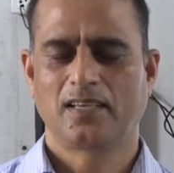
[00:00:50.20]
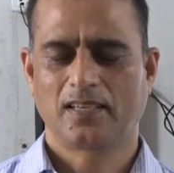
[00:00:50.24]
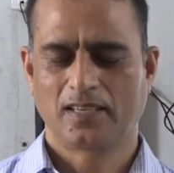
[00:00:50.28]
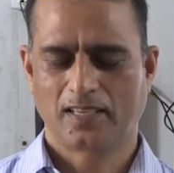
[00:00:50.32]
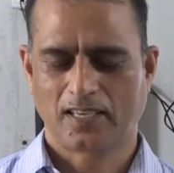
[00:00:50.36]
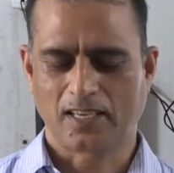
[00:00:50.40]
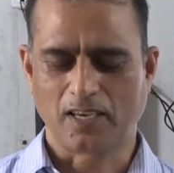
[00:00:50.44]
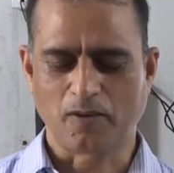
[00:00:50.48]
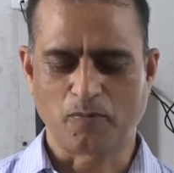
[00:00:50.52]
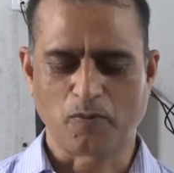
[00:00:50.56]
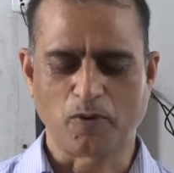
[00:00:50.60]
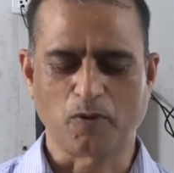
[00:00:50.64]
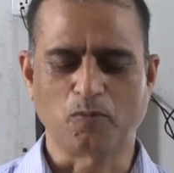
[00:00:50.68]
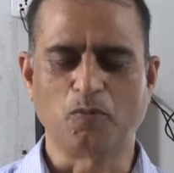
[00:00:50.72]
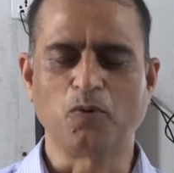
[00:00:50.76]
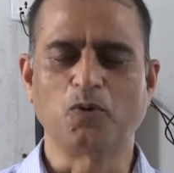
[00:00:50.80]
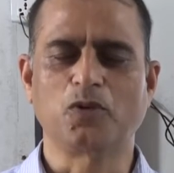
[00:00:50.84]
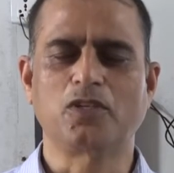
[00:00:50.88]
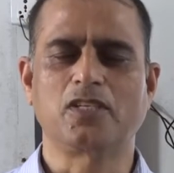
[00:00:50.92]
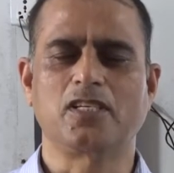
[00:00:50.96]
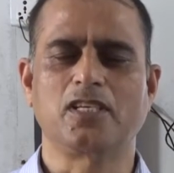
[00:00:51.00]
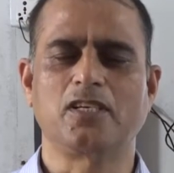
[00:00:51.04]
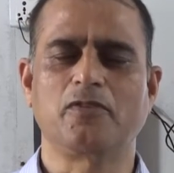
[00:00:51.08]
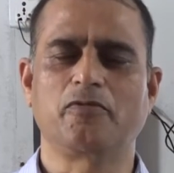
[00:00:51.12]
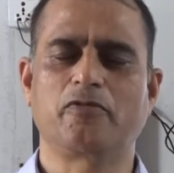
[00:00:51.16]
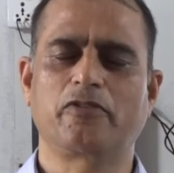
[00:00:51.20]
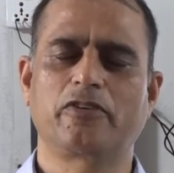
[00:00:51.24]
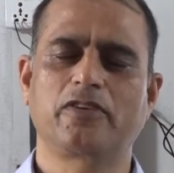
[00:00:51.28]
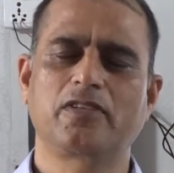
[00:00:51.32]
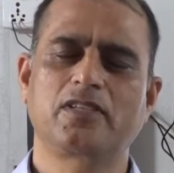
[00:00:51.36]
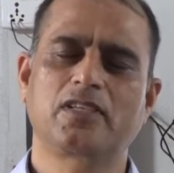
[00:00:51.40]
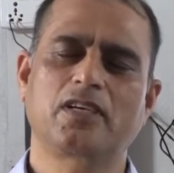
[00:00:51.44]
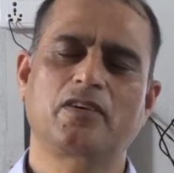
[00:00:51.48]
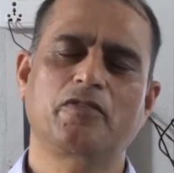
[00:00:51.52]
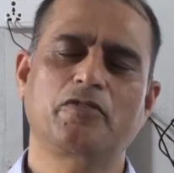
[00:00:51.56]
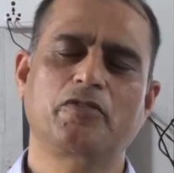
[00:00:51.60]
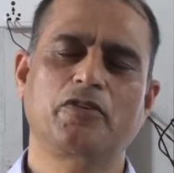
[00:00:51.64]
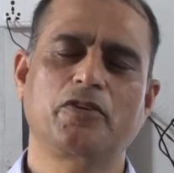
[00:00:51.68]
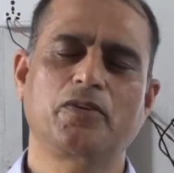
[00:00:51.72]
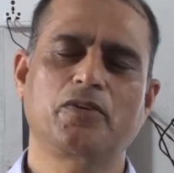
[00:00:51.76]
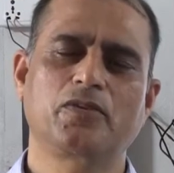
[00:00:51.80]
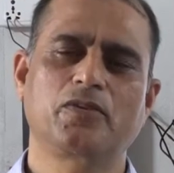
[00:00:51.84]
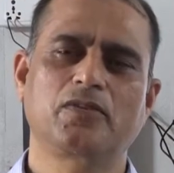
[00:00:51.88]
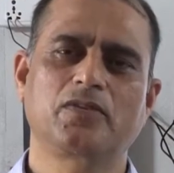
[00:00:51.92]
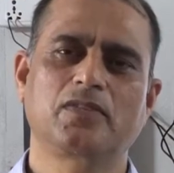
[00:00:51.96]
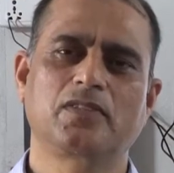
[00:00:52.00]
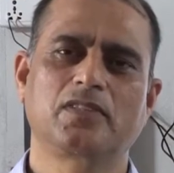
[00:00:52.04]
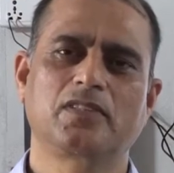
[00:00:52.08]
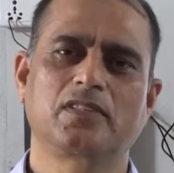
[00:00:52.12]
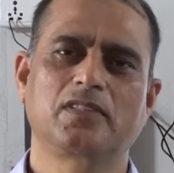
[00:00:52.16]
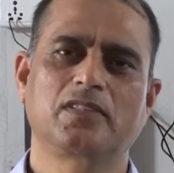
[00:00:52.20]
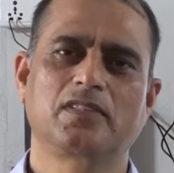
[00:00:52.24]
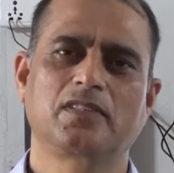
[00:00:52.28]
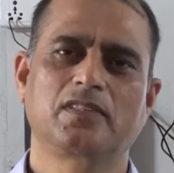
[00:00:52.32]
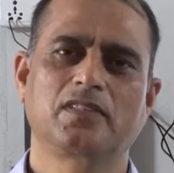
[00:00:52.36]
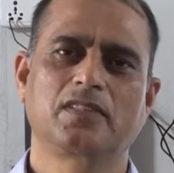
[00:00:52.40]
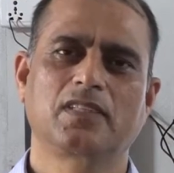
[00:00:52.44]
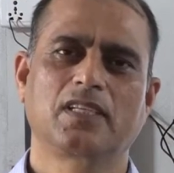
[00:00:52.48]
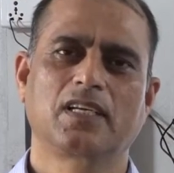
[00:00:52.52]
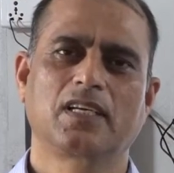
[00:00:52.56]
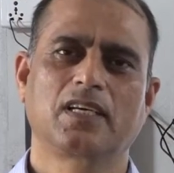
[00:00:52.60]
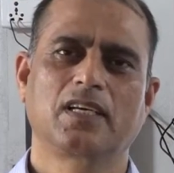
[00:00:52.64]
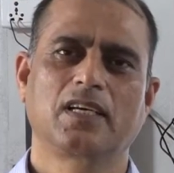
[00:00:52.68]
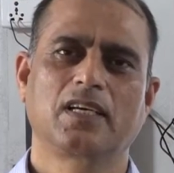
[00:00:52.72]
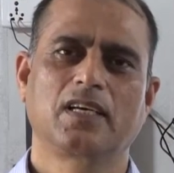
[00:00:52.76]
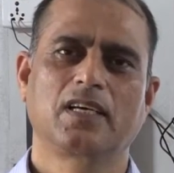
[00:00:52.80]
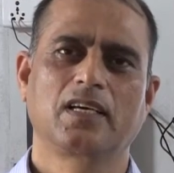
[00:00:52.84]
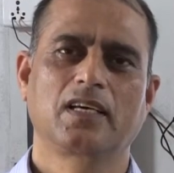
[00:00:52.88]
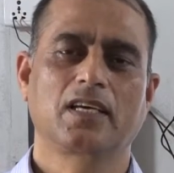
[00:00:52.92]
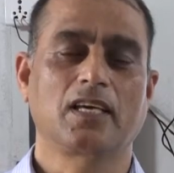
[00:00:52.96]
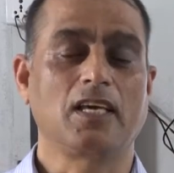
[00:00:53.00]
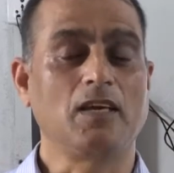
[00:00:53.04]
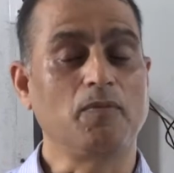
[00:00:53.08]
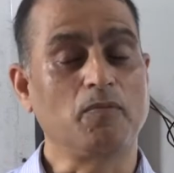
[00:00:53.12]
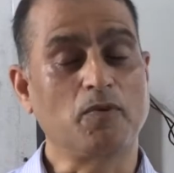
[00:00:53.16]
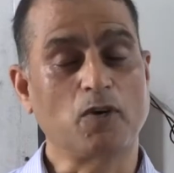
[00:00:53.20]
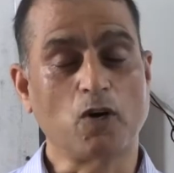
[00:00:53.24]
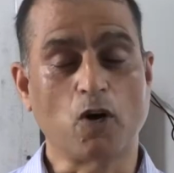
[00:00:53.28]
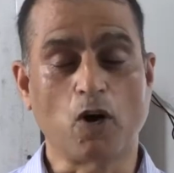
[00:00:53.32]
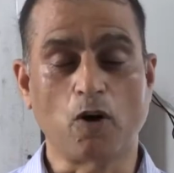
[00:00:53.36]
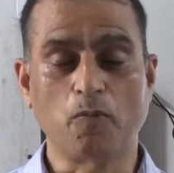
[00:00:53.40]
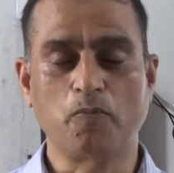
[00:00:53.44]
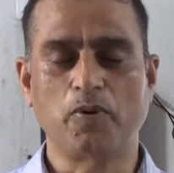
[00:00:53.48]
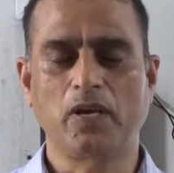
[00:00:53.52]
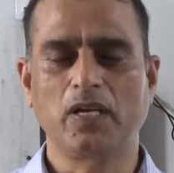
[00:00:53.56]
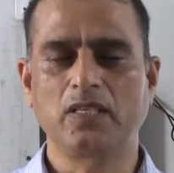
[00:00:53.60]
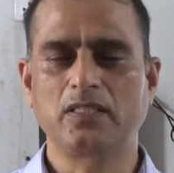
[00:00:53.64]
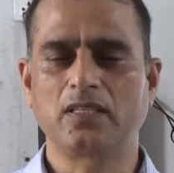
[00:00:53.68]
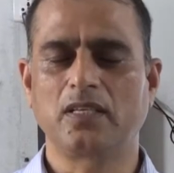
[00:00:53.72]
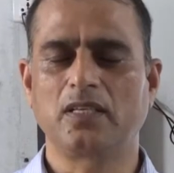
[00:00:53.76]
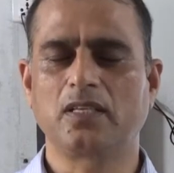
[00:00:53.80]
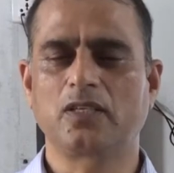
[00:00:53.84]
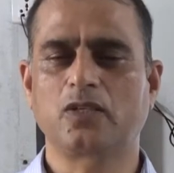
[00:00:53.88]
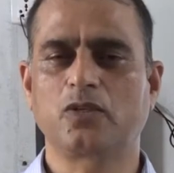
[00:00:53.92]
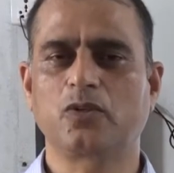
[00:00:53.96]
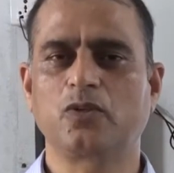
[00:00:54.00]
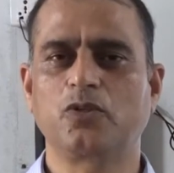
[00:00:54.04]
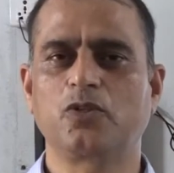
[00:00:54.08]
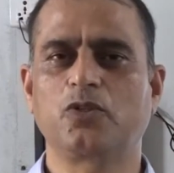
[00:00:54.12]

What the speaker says: Keep your books in front of you. Keep copies also.